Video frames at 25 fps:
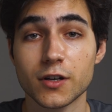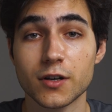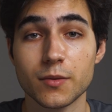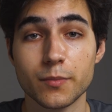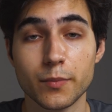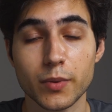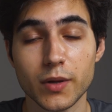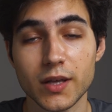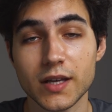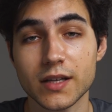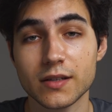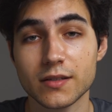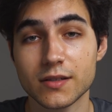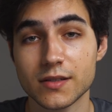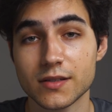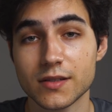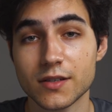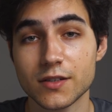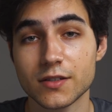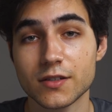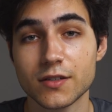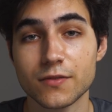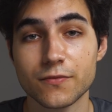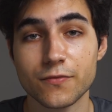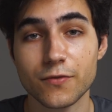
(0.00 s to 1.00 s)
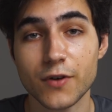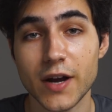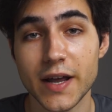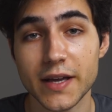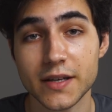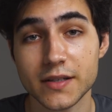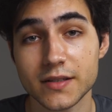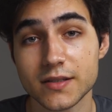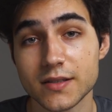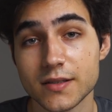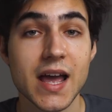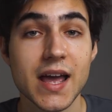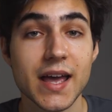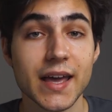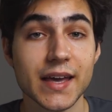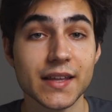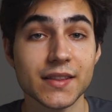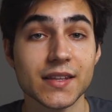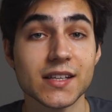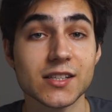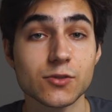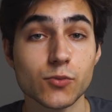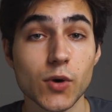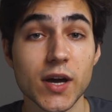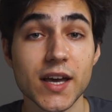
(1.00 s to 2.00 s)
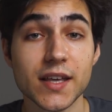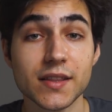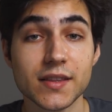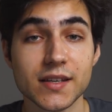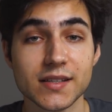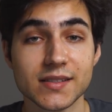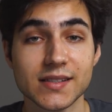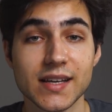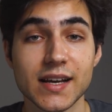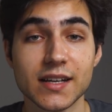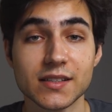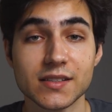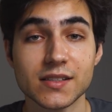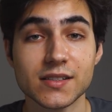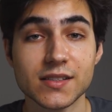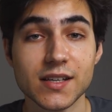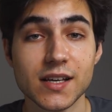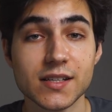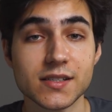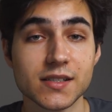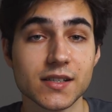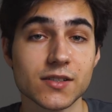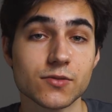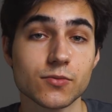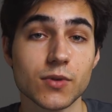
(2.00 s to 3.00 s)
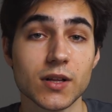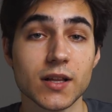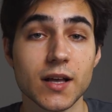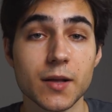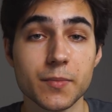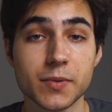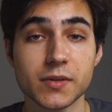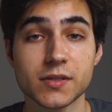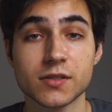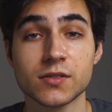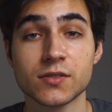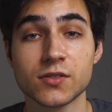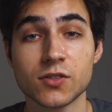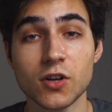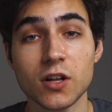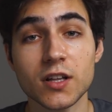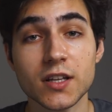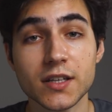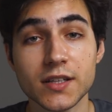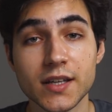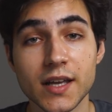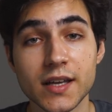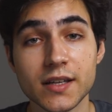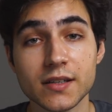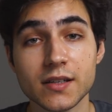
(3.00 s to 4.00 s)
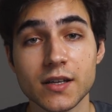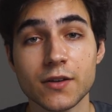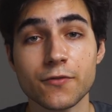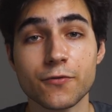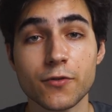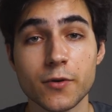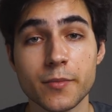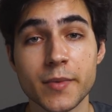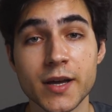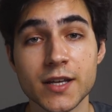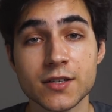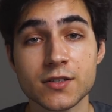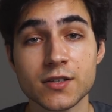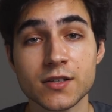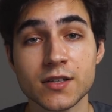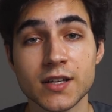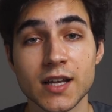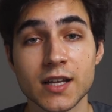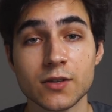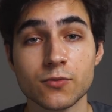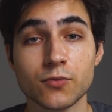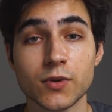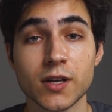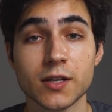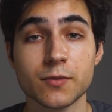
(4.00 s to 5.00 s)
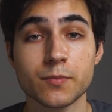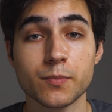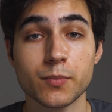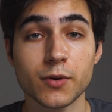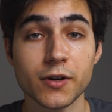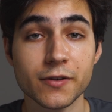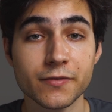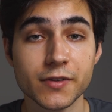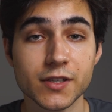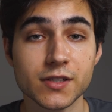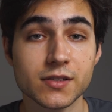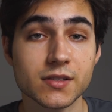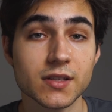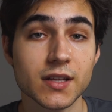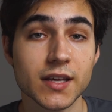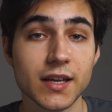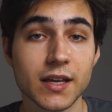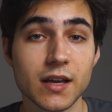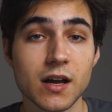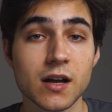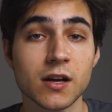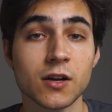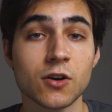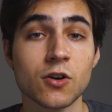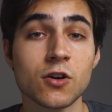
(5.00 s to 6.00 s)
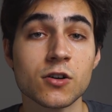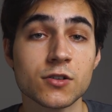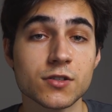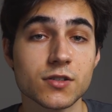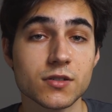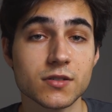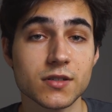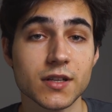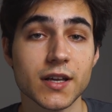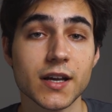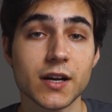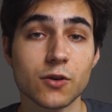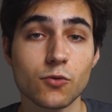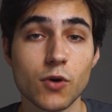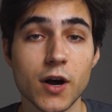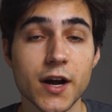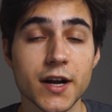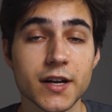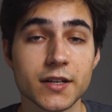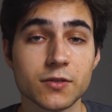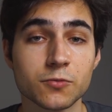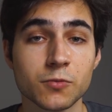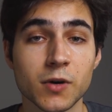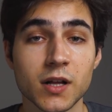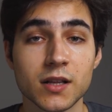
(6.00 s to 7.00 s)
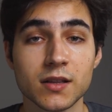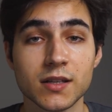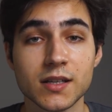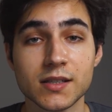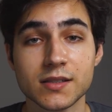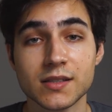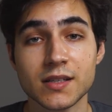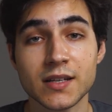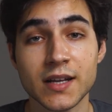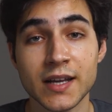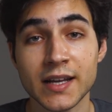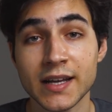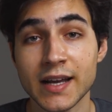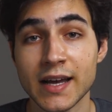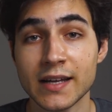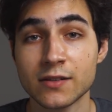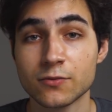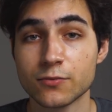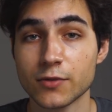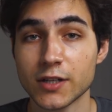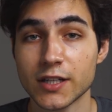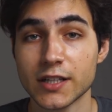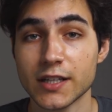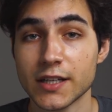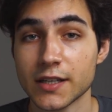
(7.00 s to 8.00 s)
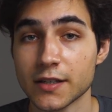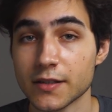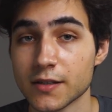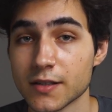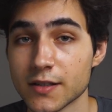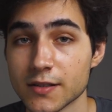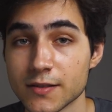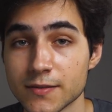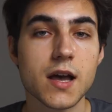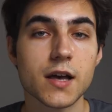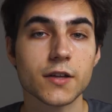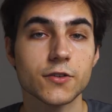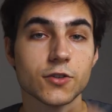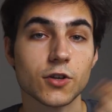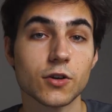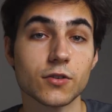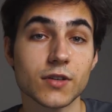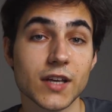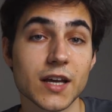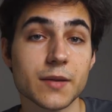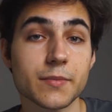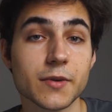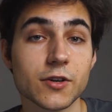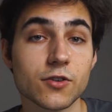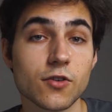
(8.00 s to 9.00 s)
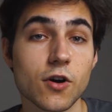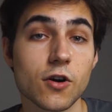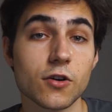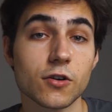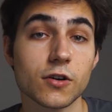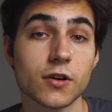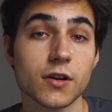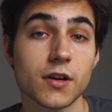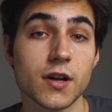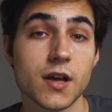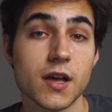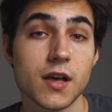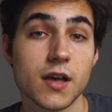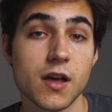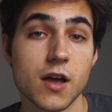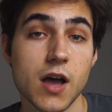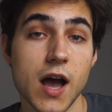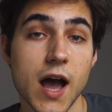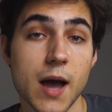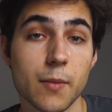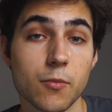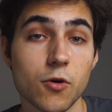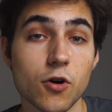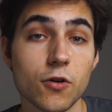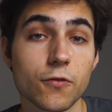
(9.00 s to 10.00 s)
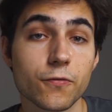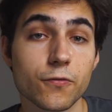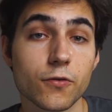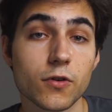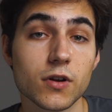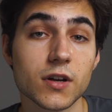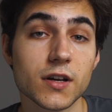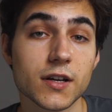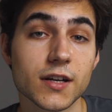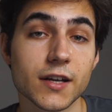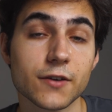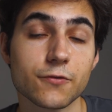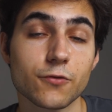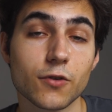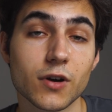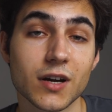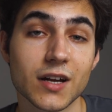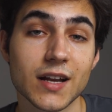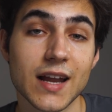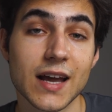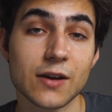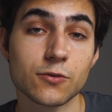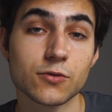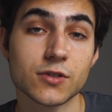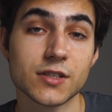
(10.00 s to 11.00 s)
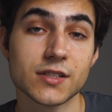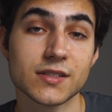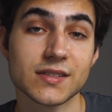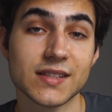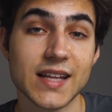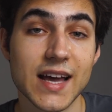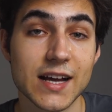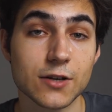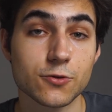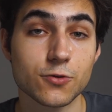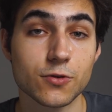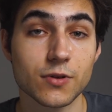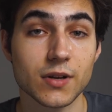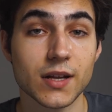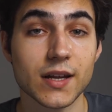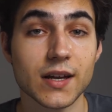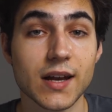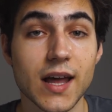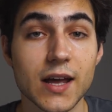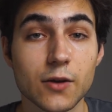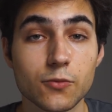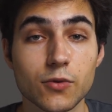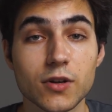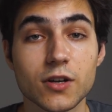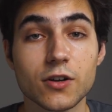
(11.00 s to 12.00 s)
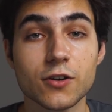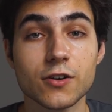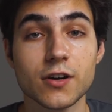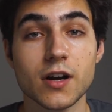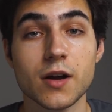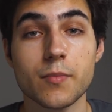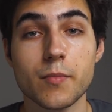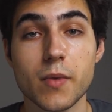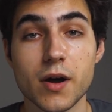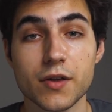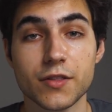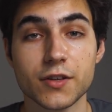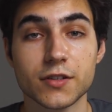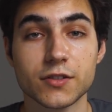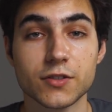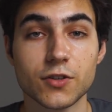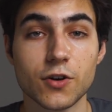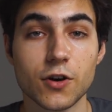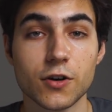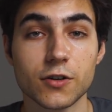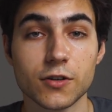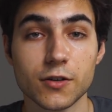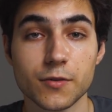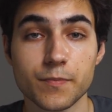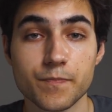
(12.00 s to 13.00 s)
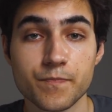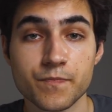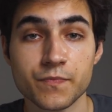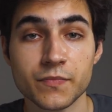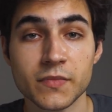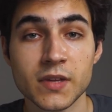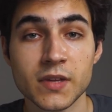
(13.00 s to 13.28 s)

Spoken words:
complete a certain phrase. In this way, these exercises will help us consolidate information that we had previously unconsciously acquired while listening and reading. Don't get me wrong, I'm all for learning foreign languages naturally, like we learn our mother tongue.